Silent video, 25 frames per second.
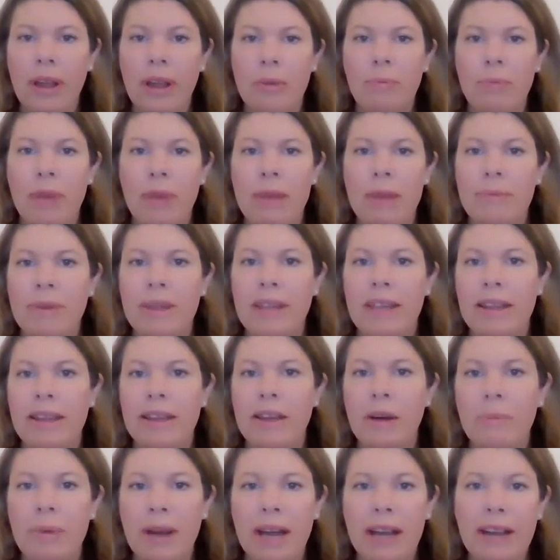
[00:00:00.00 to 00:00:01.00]
Maybe
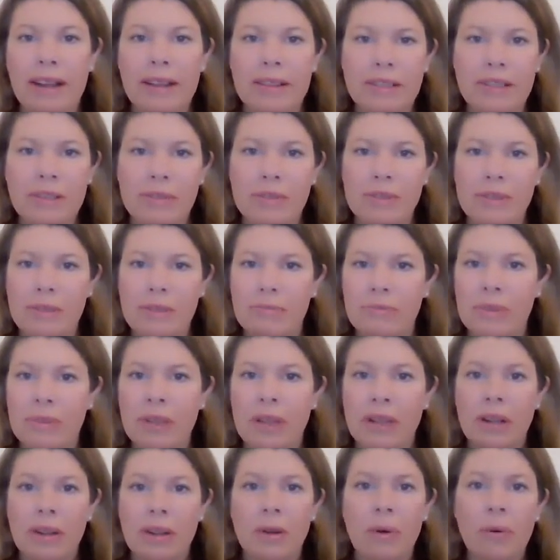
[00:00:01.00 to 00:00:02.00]
go back and do some
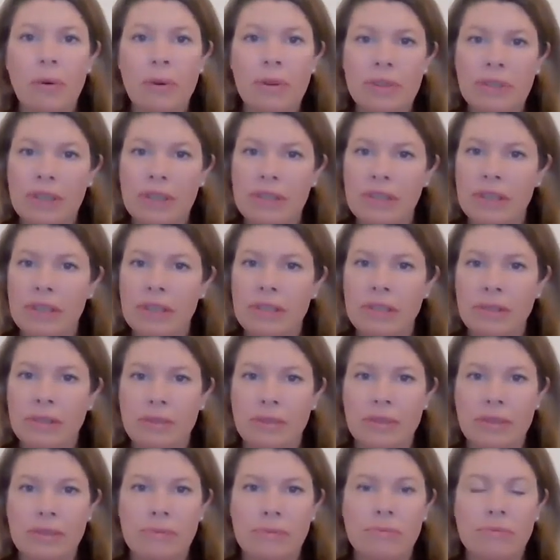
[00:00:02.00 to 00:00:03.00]
courses
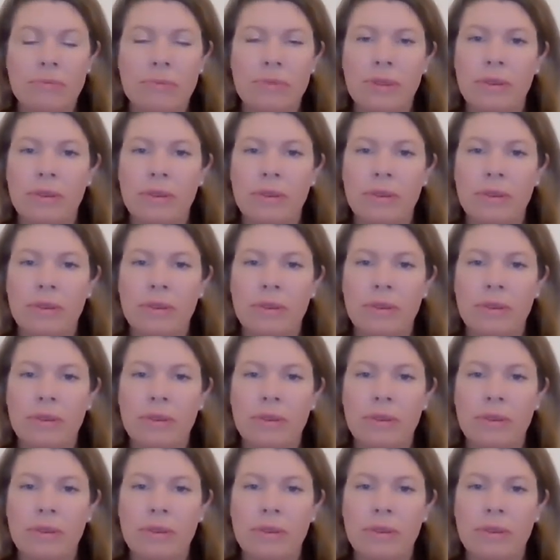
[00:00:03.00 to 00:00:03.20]
or